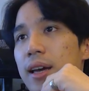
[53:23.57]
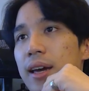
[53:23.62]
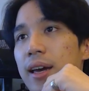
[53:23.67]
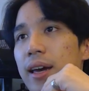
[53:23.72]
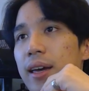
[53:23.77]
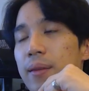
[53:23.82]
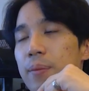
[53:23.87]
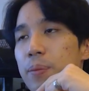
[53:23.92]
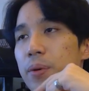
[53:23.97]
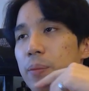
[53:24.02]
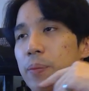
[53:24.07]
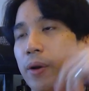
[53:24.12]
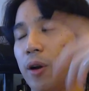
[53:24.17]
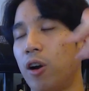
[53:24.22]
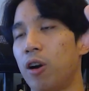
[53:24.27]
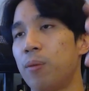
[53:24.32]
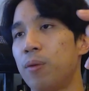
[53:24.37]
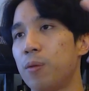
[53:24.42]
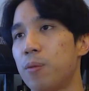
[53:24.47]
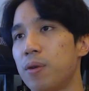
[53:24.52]
But
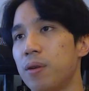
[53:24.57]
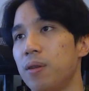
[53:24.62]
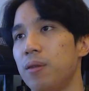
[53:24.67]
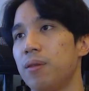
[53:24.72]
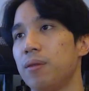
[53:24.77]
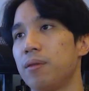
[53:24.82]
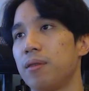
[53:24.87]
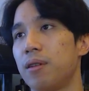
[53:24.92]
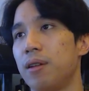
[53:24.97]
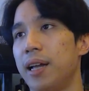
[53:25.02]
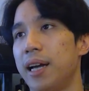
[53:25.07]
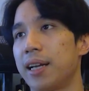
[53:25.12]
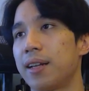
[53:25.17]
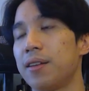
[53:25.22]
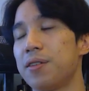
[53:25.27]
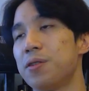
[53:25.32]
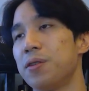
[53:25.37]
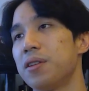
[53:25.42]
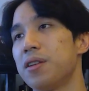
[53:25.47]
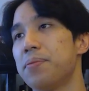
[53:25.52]
armor will
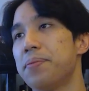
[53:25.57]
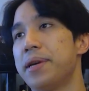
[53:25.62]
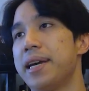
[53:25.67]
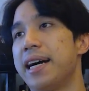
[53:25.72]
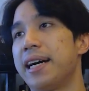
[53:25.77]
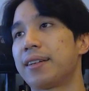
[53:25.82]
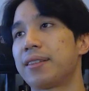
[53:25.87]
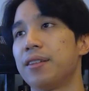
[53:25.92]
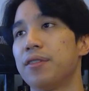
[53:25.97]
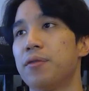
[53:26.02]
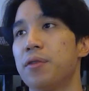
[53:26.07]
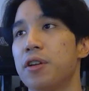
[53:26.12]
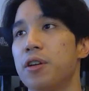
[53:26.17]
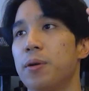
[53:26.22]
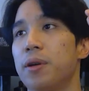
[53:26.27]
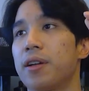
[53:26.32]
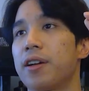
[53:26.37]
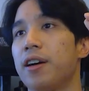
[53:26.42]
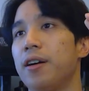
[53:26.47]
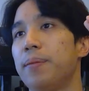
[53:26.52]
likely only be active when you're
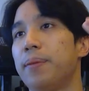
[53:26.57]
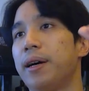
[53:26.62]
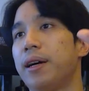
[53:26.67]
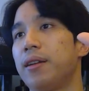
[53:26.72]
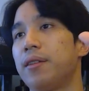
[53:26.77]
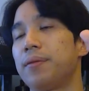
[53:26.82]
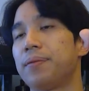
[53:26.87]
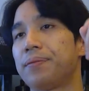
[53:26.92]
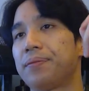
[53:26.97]
in combat.